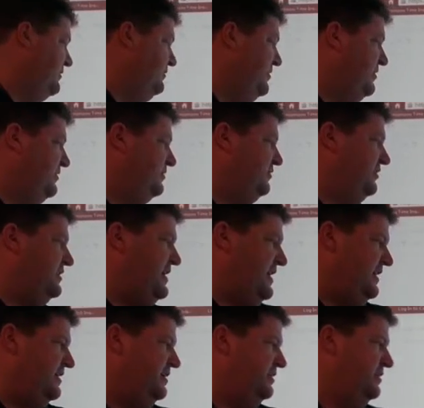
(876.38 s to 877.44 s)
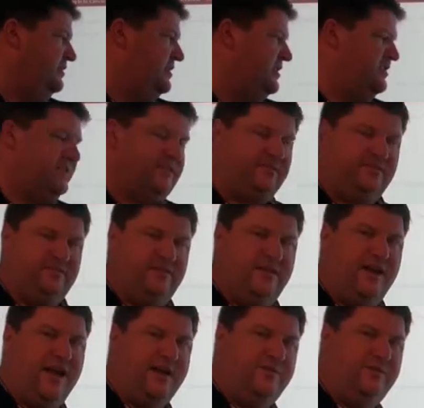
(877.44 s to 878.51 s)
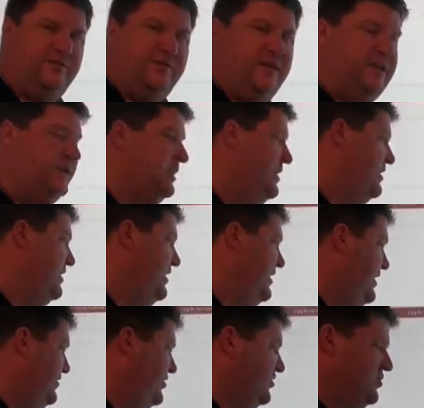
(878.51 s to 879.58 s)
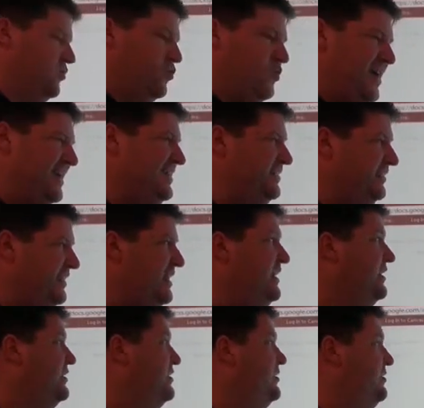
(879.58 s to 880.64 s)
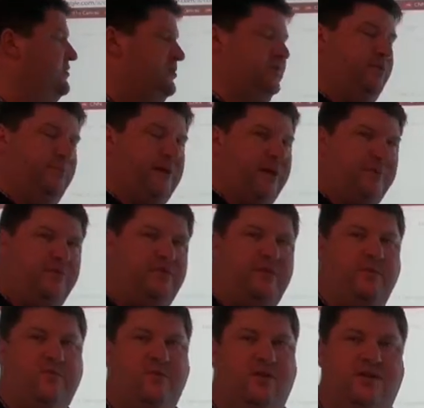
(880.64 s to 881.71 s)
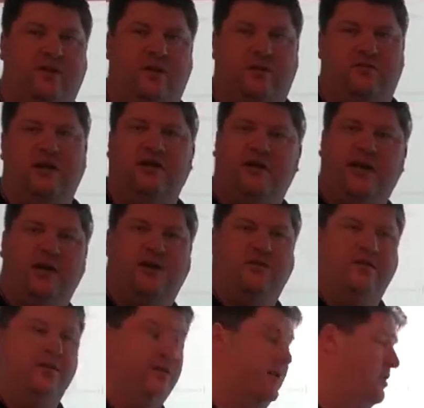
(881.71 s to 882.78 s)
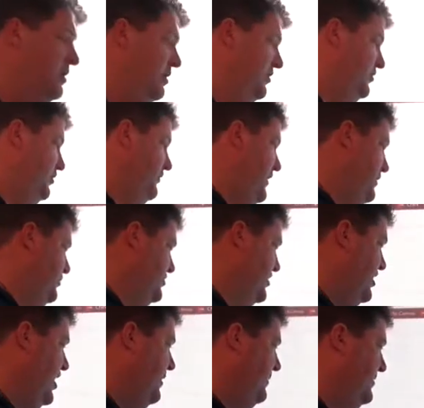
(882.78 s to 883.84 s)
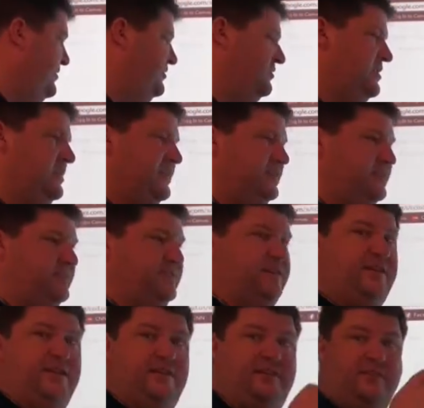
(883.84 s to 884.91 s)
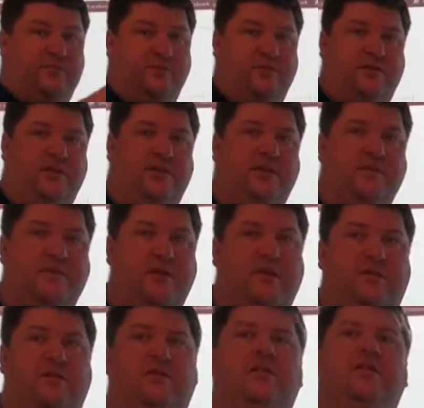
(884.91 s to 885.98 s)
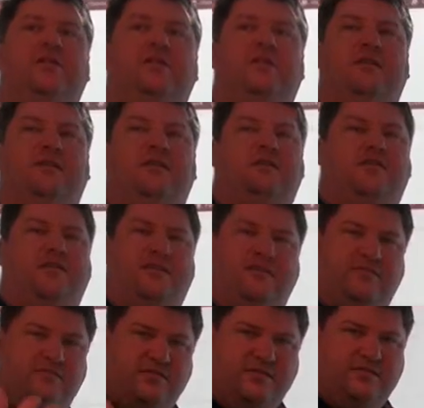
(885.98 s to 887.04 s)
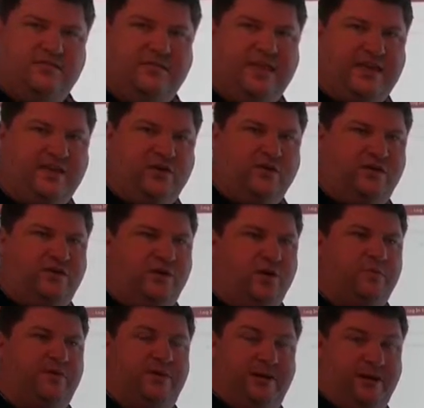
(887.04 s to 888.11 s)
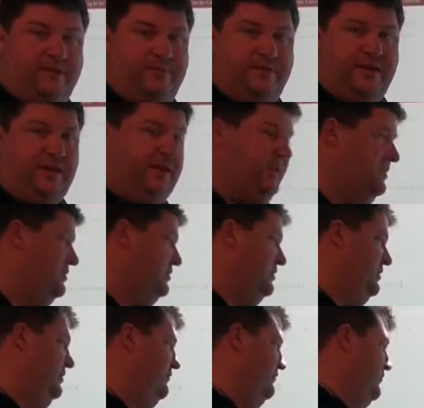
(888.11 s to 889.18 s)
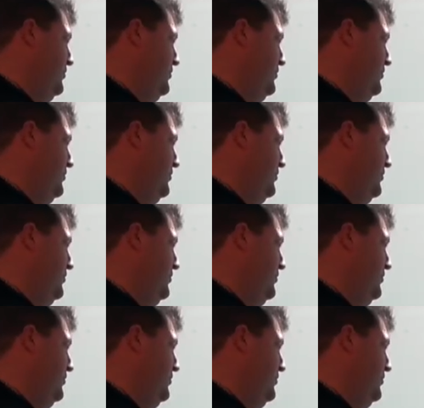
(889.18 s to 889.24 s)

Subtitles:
to give me this link. And this hyperlink is a direct link to the paper that I'm working on right now. So if I was to copy this link and send it to someone in an email, then they could open it up and